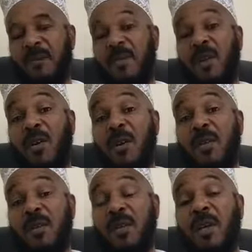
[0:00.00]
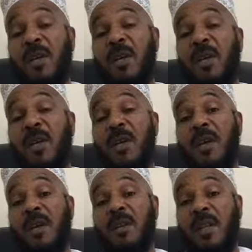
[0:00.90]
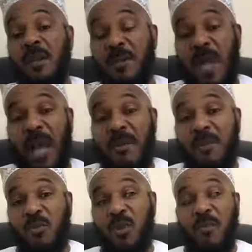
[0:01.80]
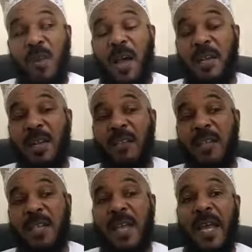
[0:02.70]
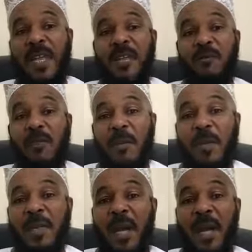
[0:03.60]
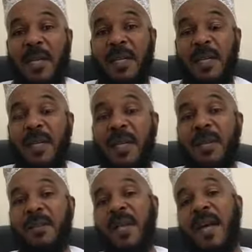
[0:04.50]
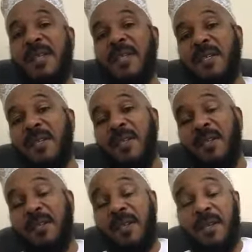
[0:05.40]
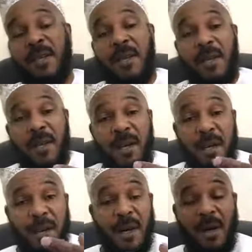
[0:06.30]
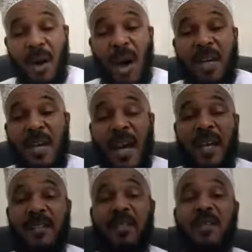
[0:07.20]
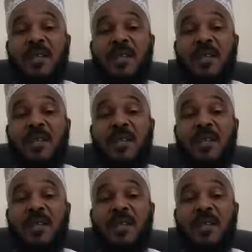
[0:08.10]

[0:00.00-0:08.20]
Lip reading: because sometimes we find out at the end of Ramadan that the odd night